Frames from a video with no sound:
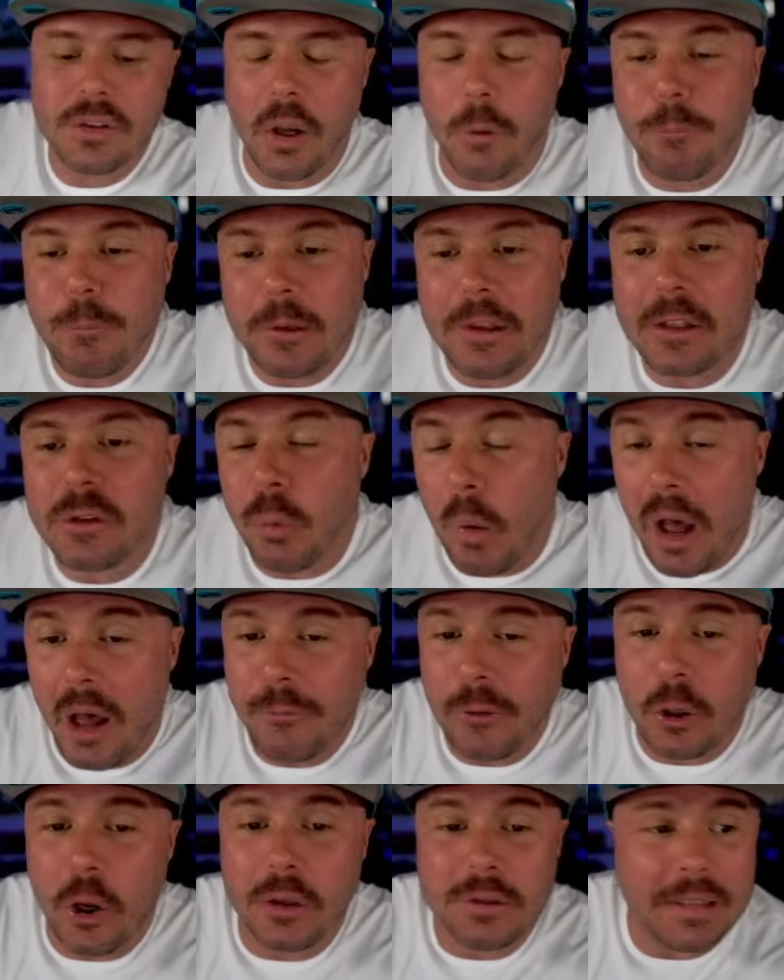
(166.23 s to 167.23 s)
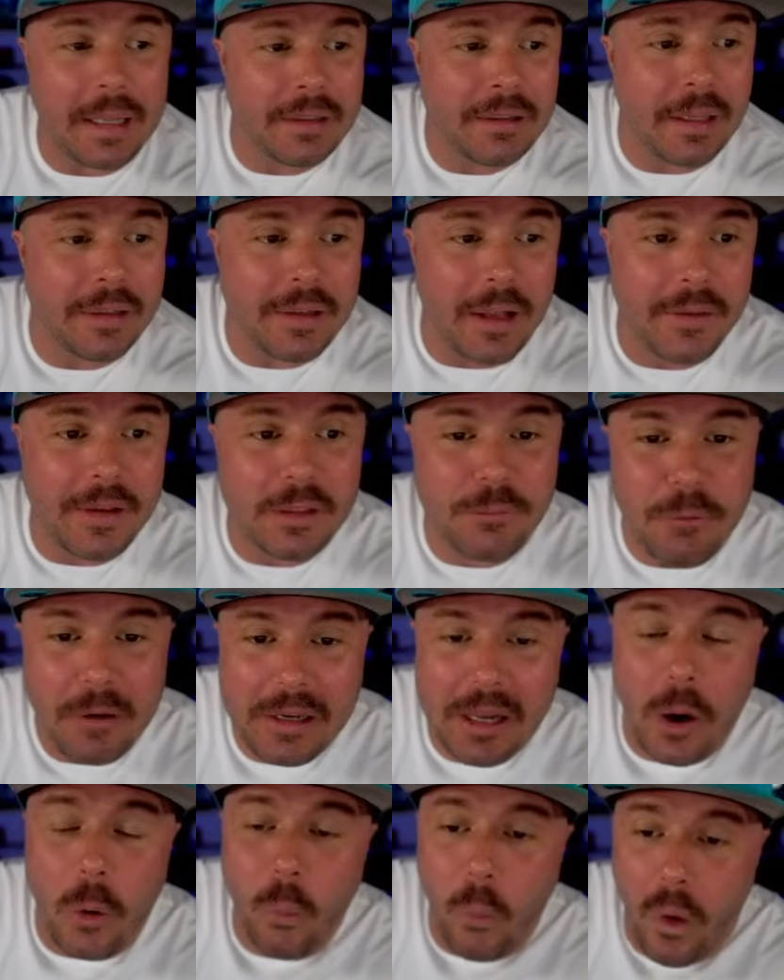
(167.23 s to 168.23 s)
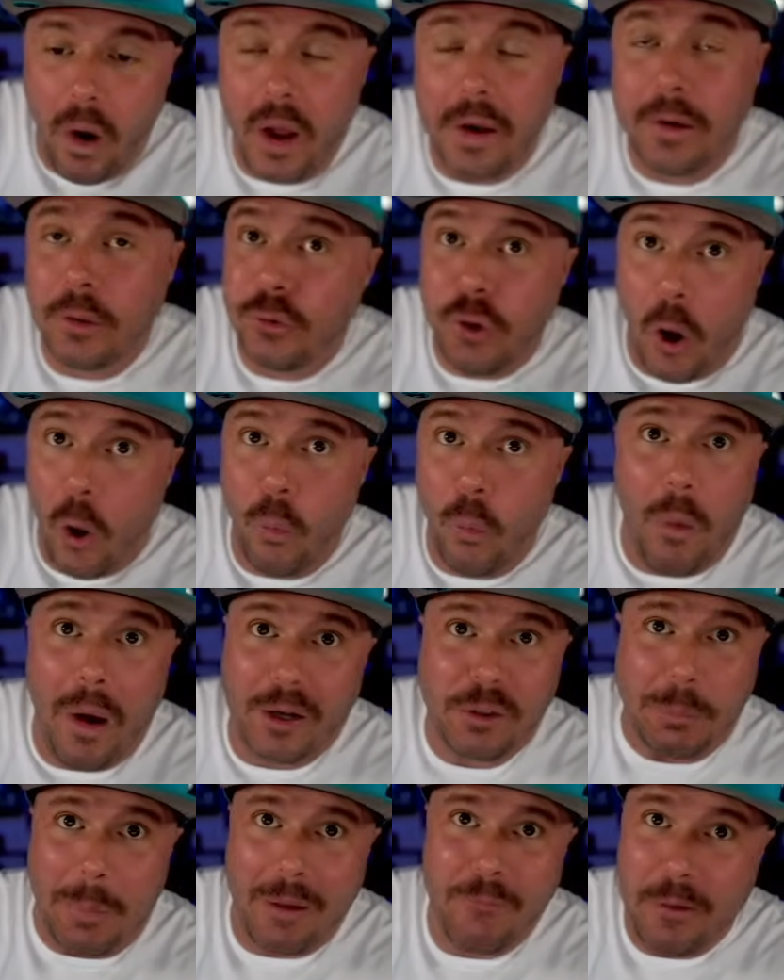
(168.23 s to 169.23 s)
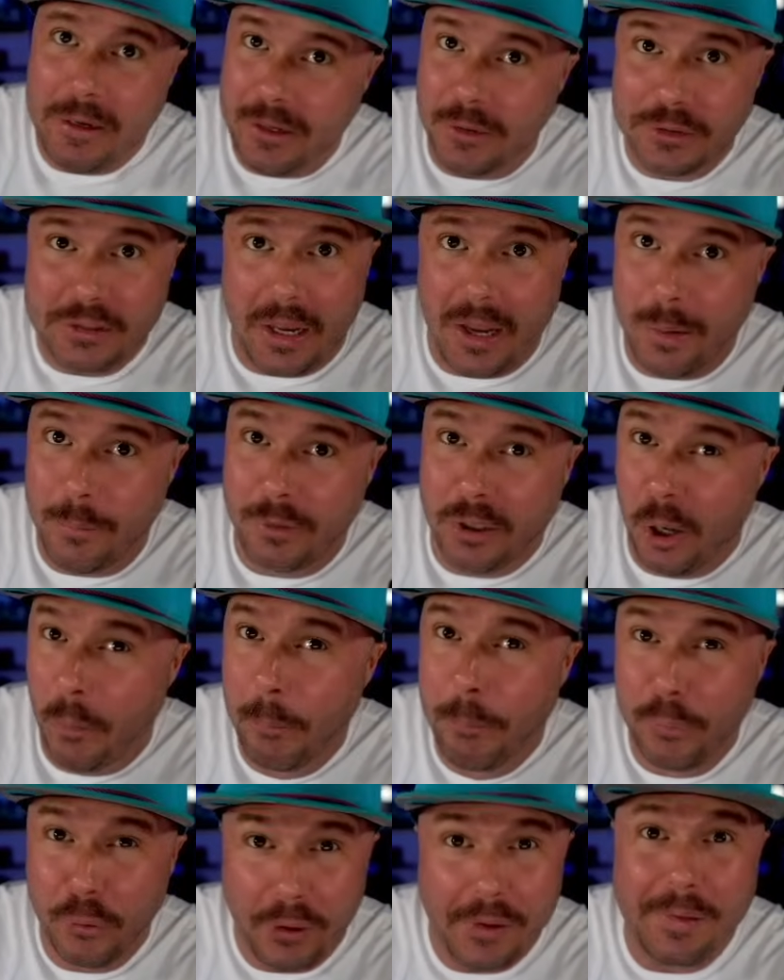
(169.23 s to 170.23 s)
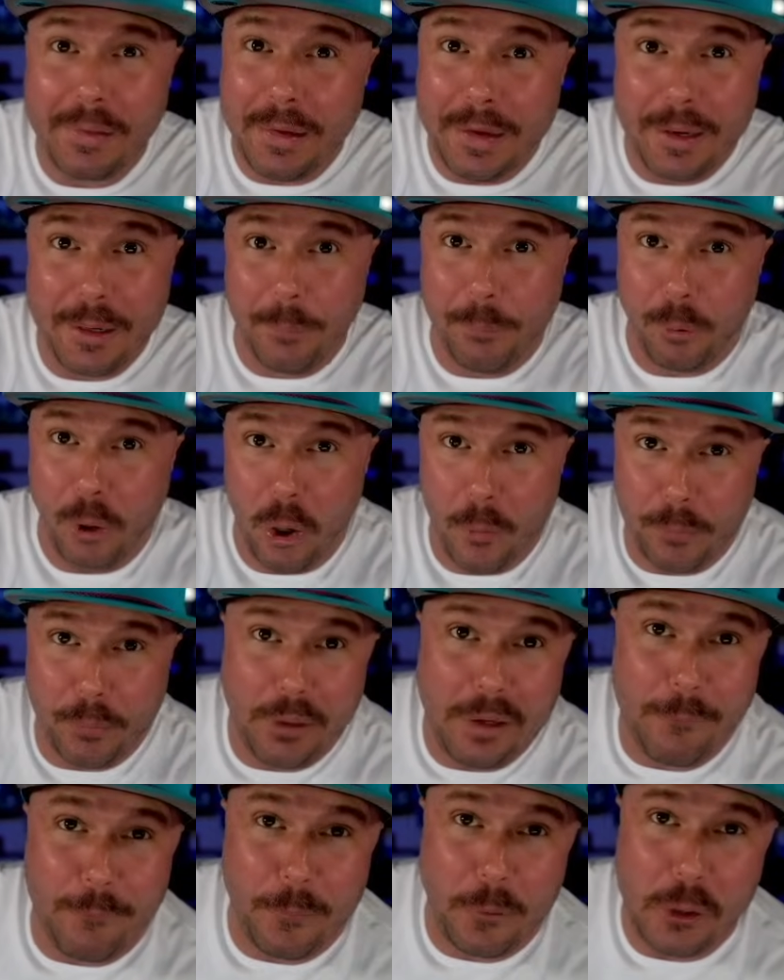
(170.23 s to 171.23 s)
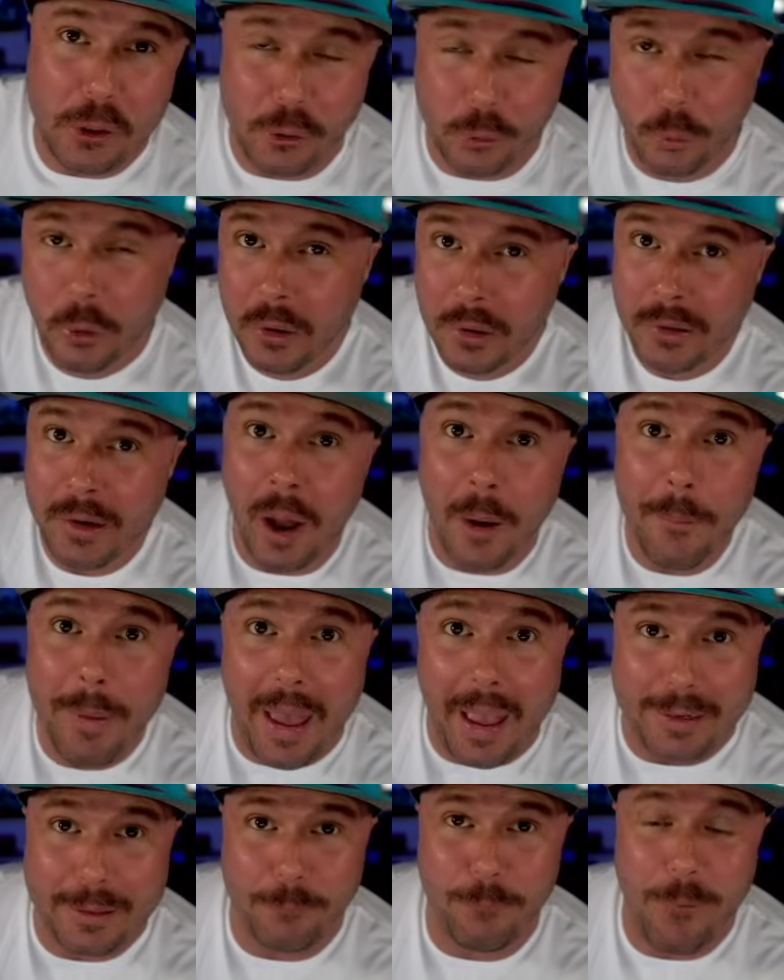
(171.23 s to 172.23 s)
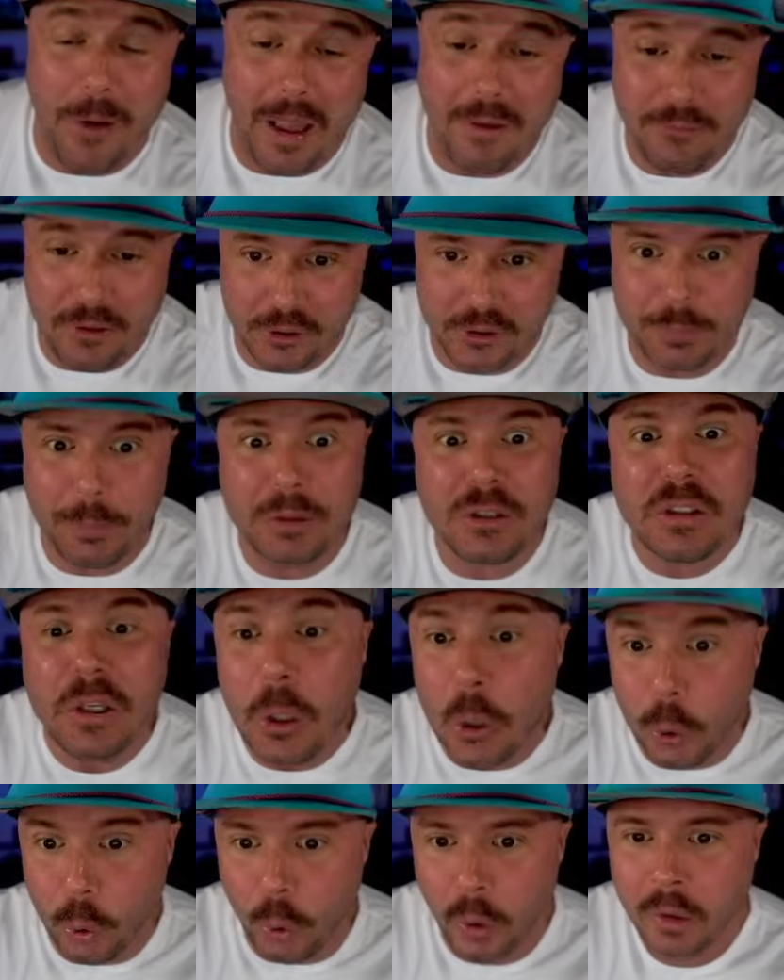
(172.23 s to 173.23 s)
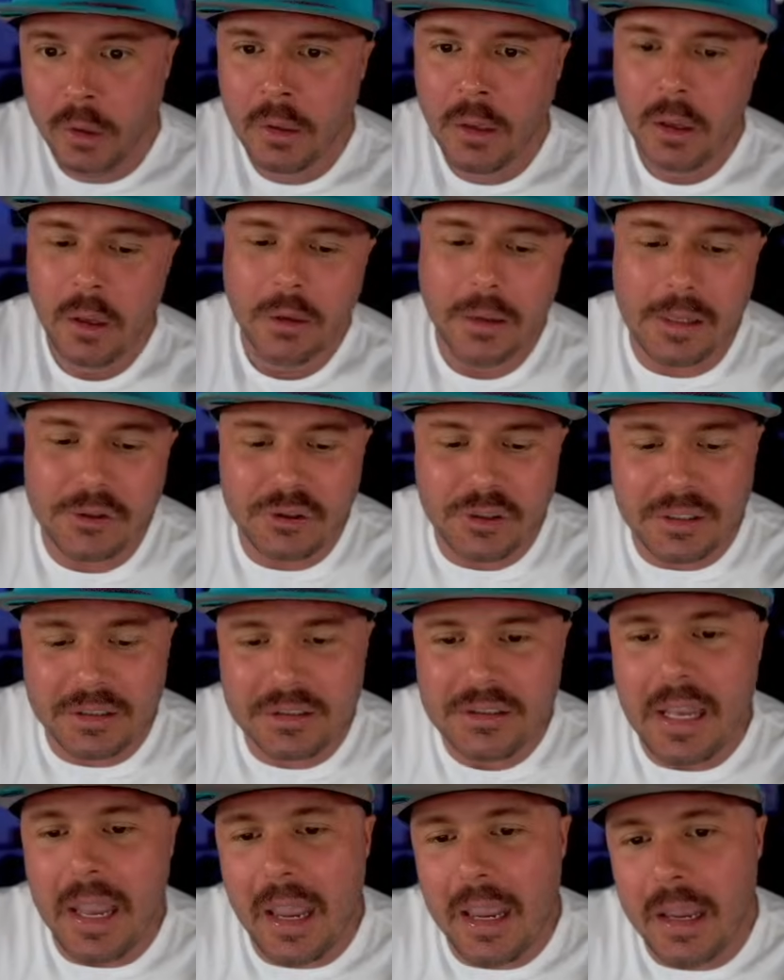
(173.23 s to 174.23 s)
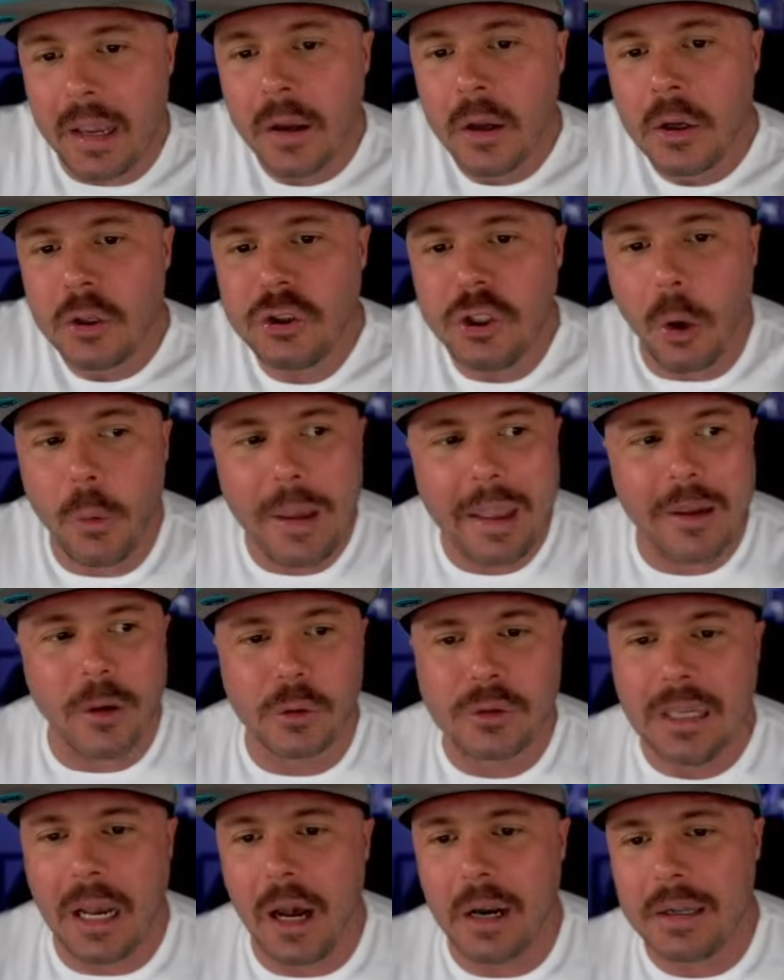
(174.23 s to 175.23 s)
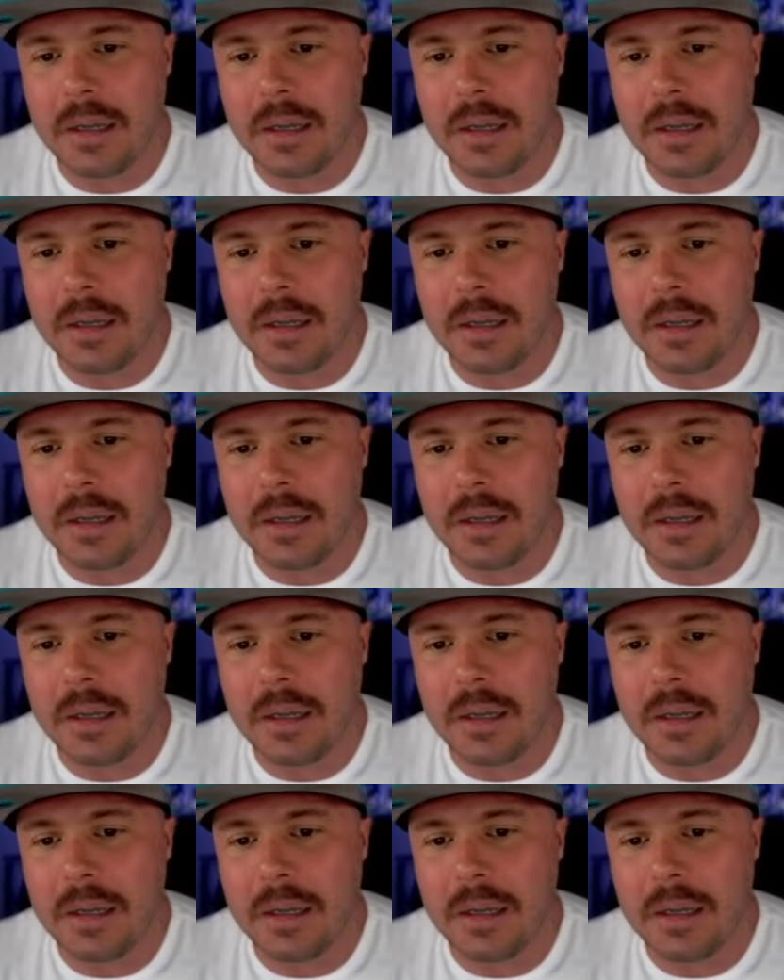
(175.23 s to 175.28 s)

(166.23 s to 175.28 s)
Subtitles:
for the 12-year-olds that clicked on this video, 1, don't watch my videos. I am completely inappropriate for you. Come back in 5 years. But 2, let's just say Shohei Ohtani.